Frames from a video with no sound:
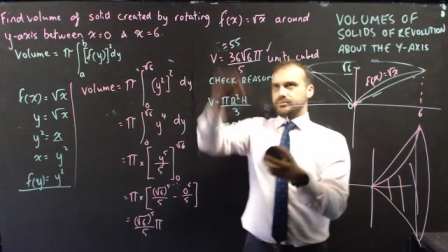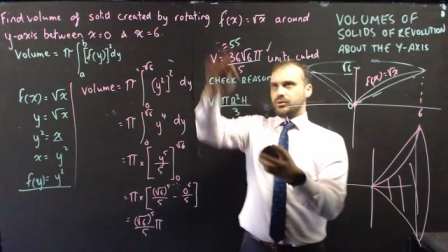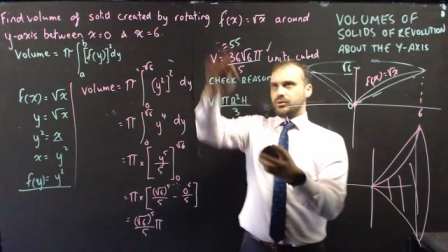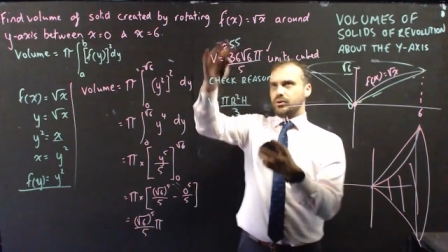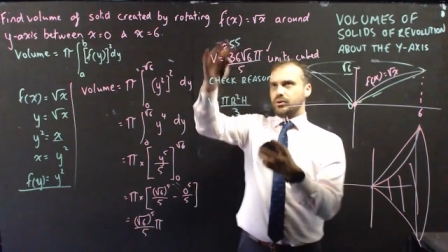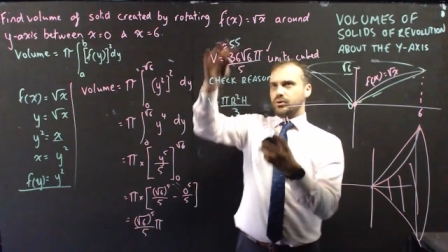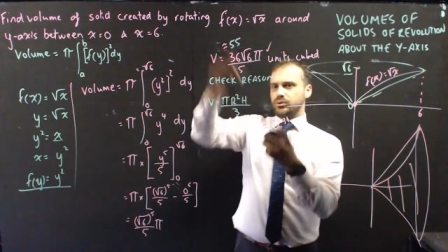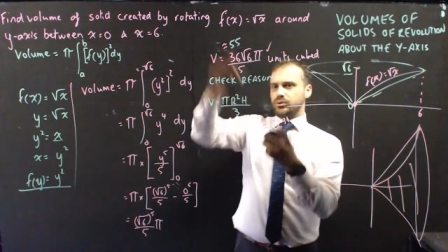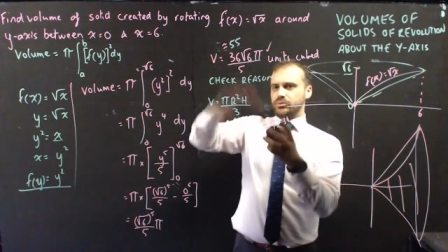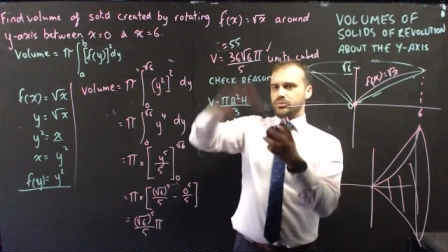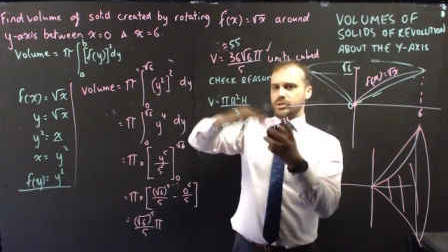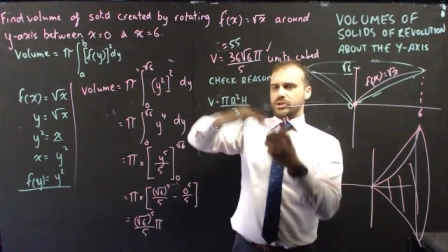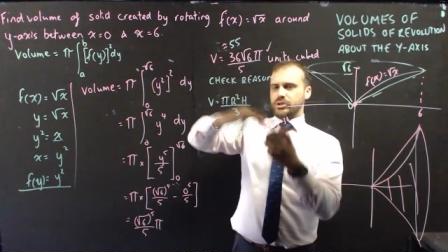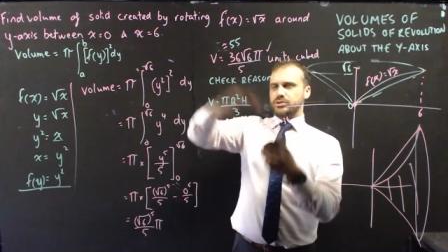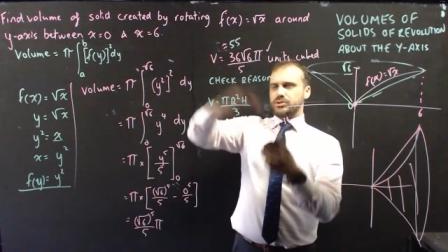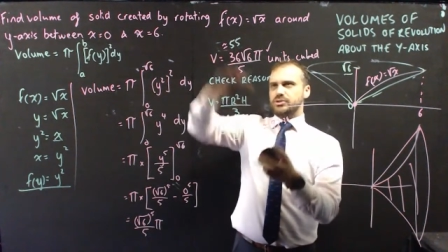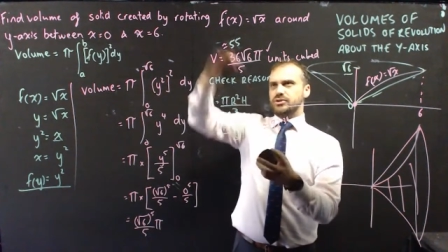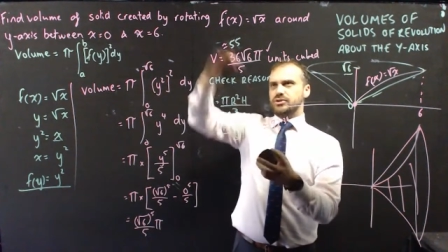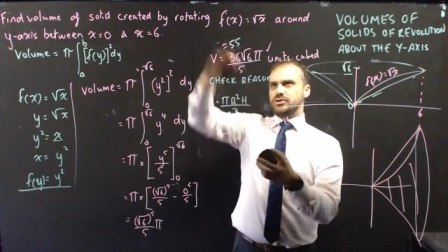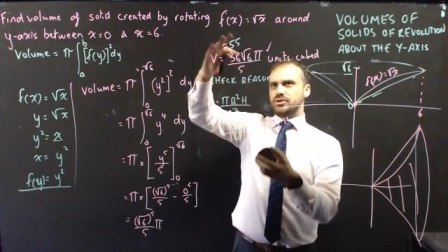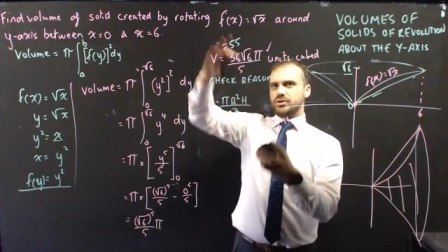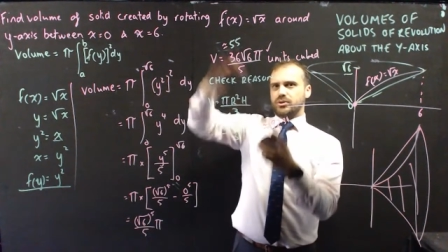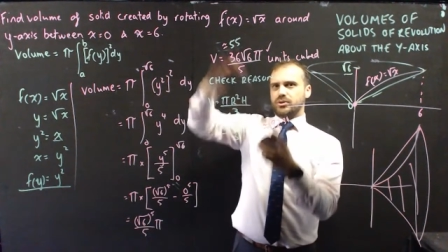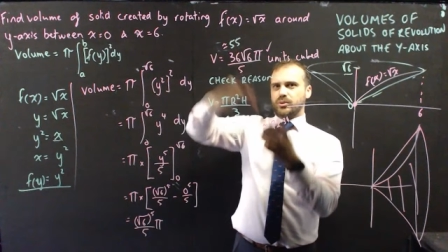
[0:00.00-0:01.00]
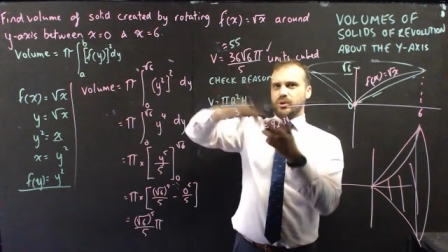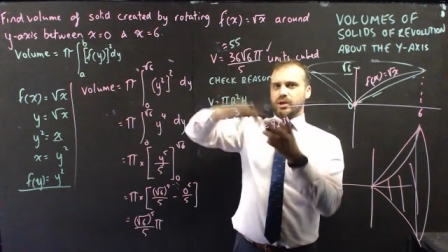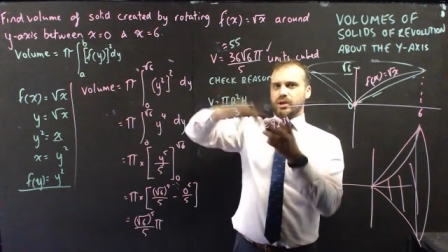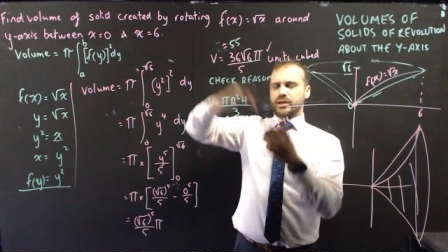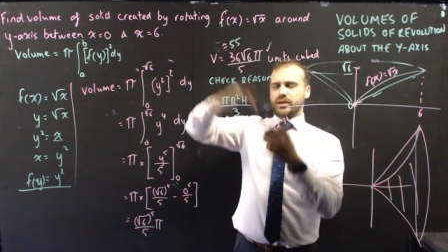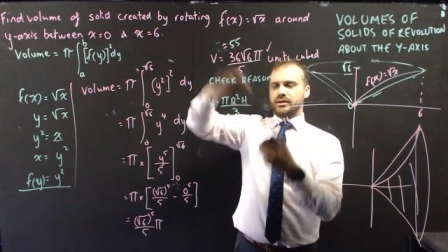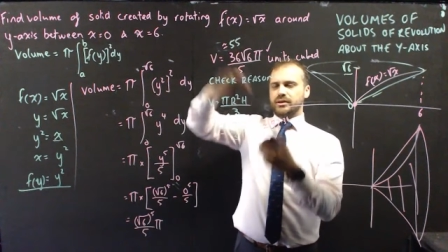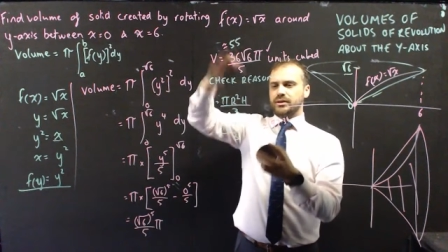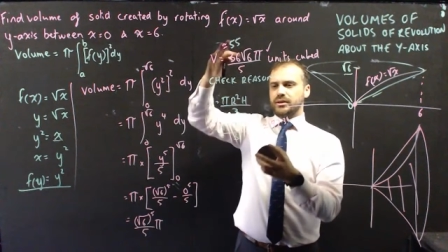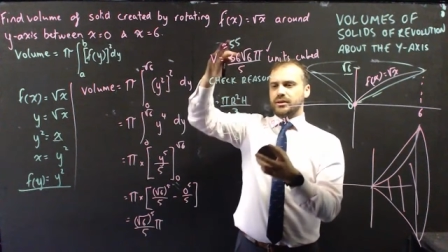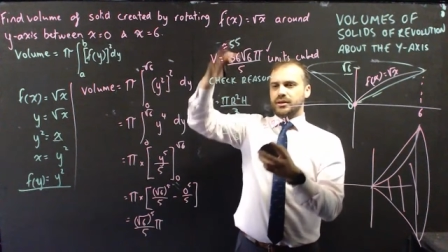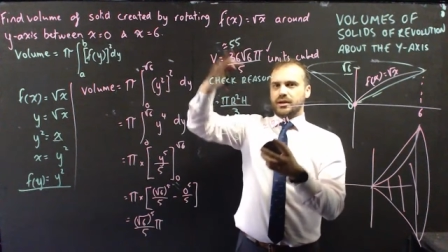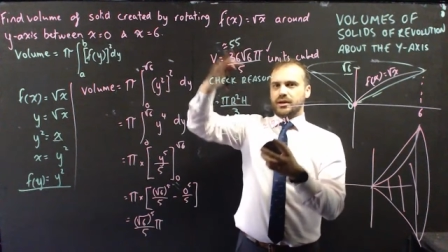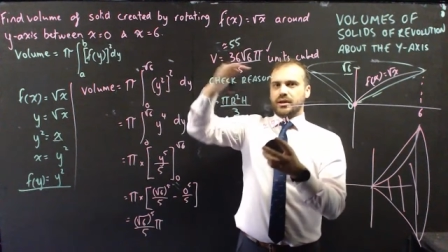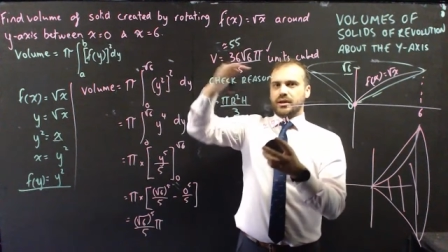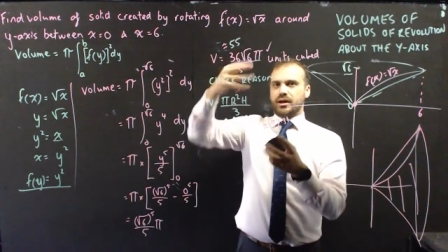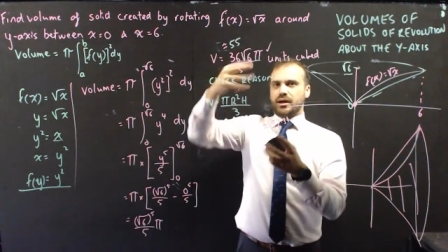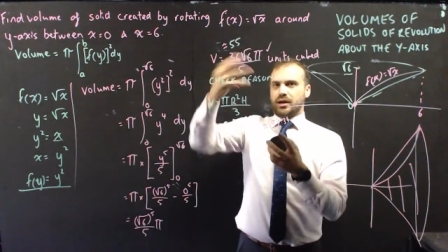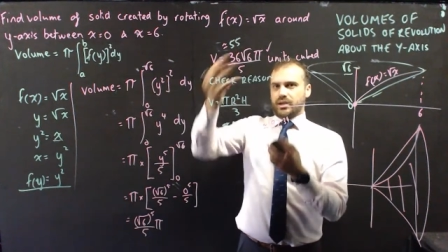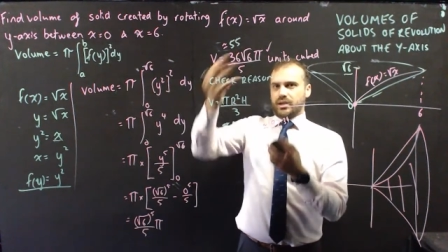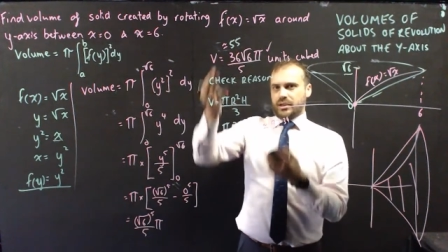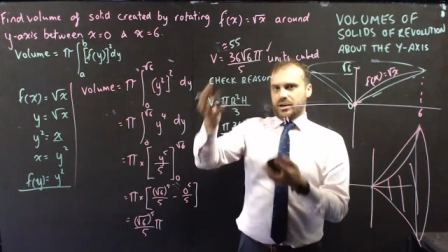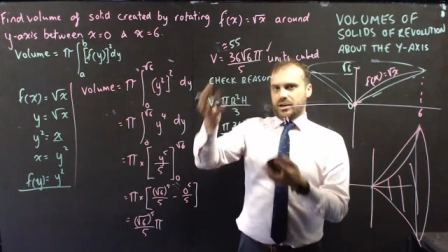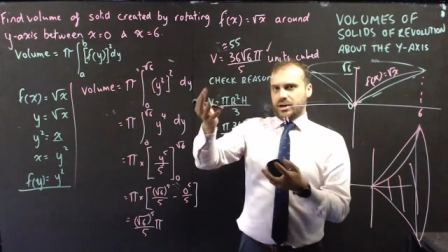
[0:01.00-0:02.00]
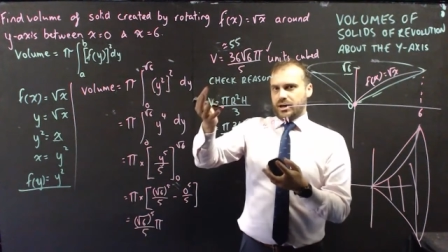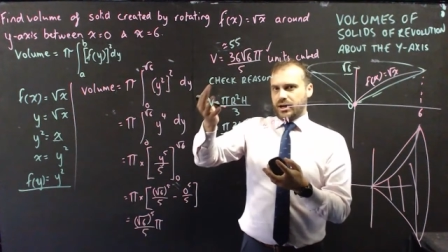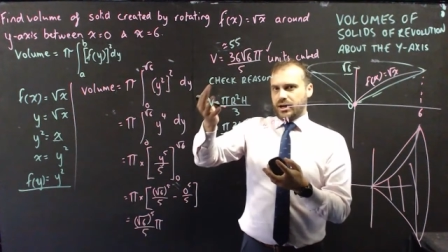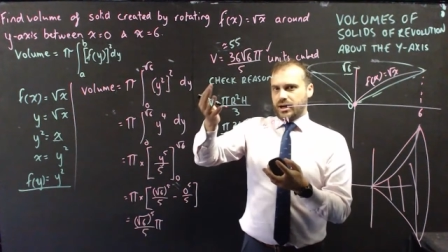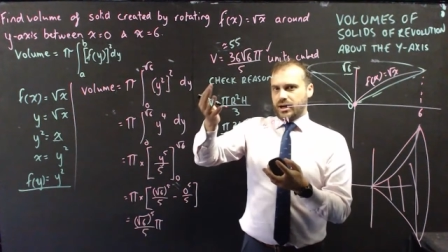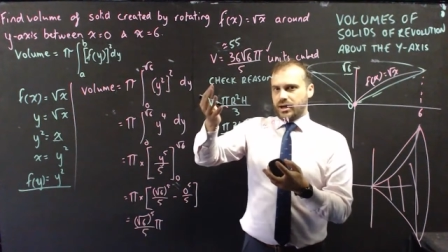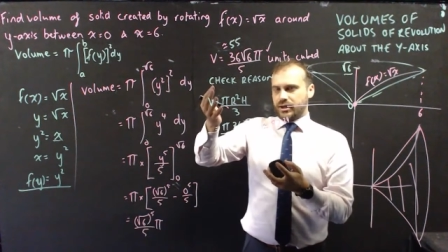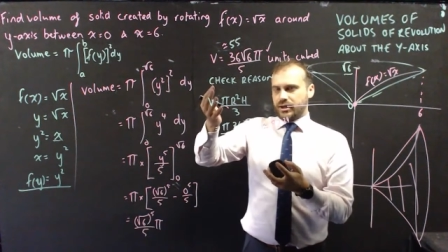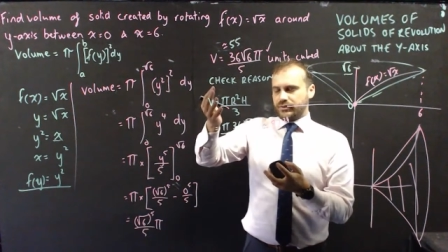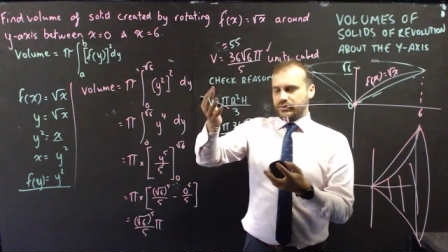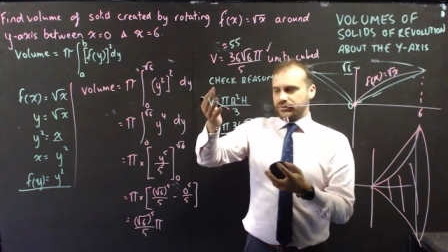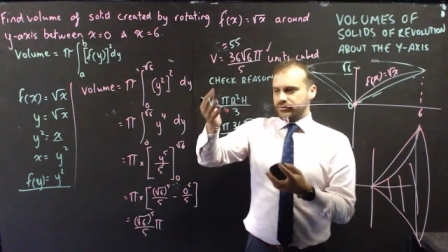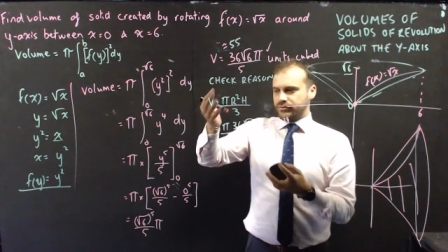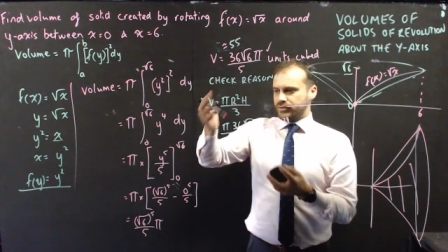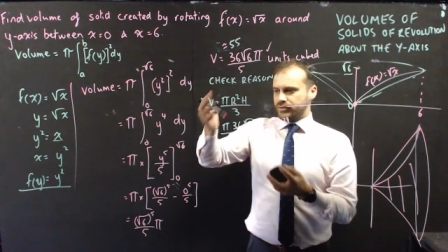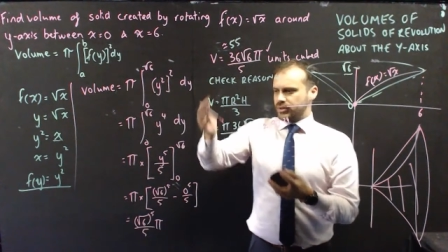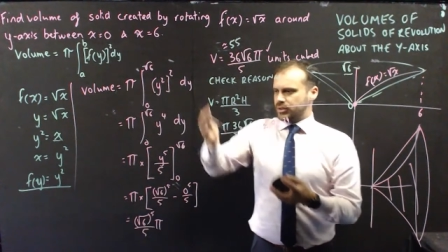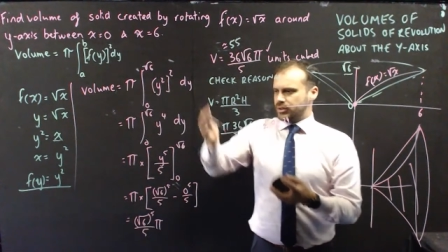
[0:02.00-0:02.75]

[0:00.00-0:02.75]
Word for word: almost, not quite, a half.